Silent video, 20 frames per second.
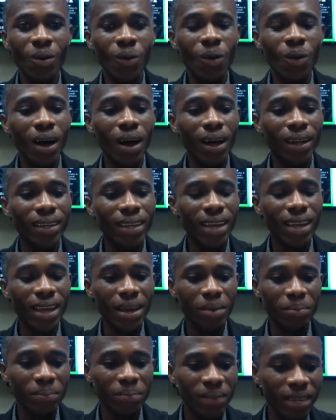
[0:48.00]
I
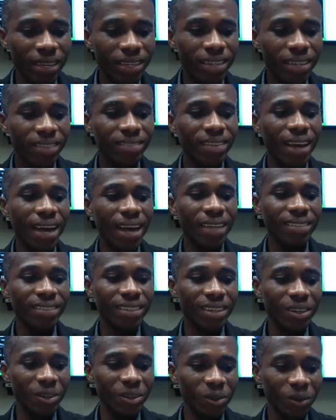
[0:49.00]
am in his
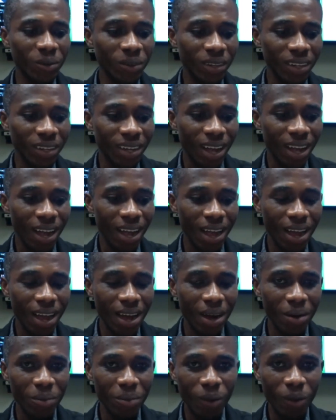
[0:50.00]
article
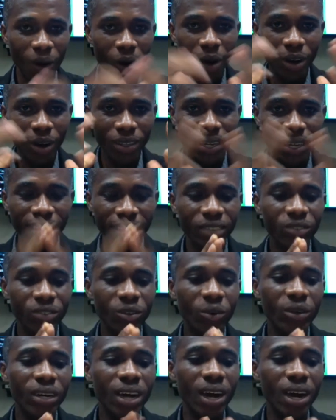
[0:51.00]
on the
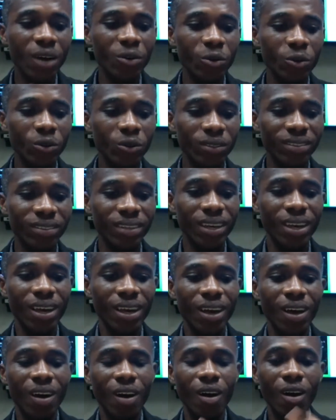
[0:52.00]
historical roots
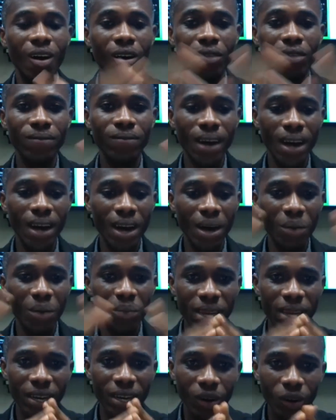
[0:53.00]
of
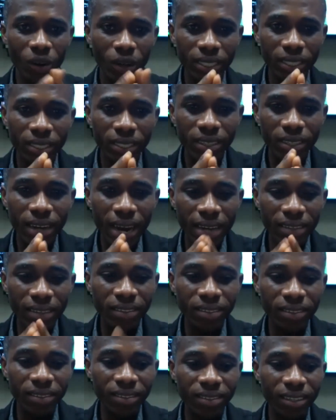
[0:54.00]
ecologic
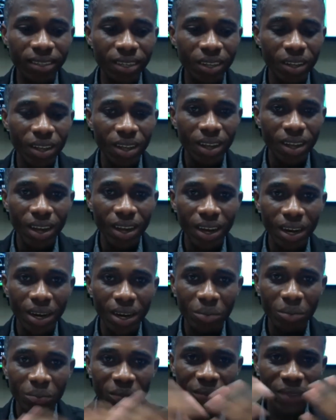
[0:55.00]
crisis.
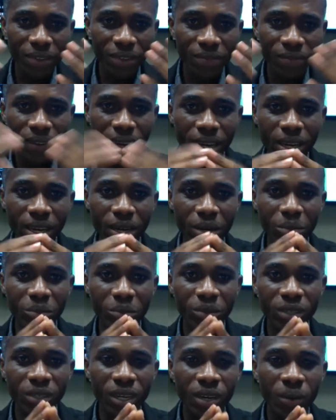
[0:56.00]
The
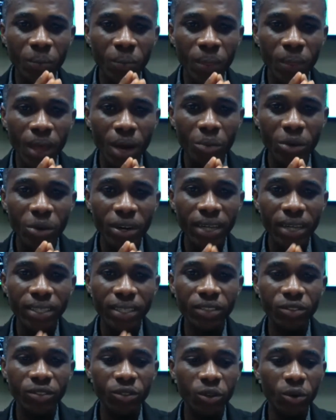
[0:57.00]
famed American
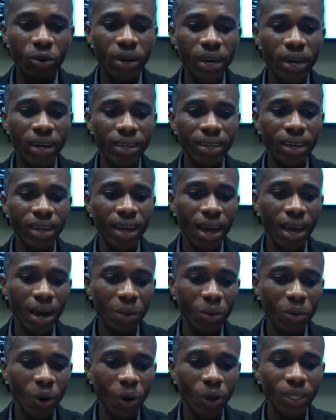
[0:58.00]
historian
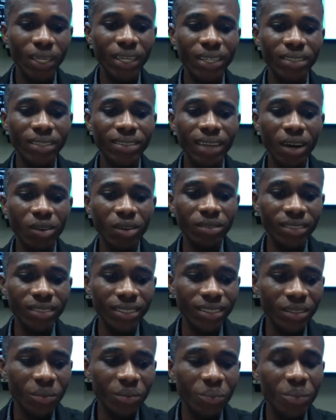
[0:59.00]
called Lynn
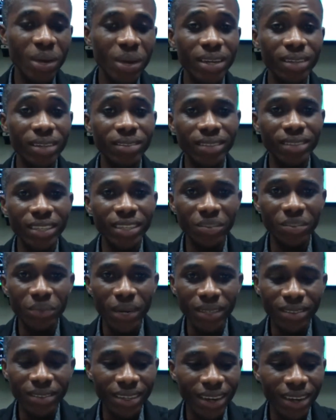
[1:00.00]
Townsend made a
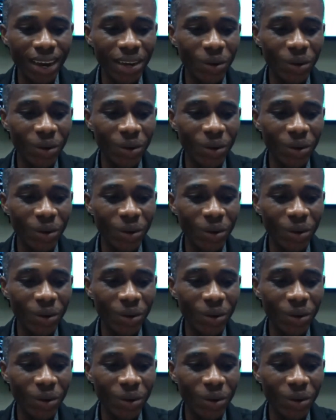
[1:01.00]
statement, and I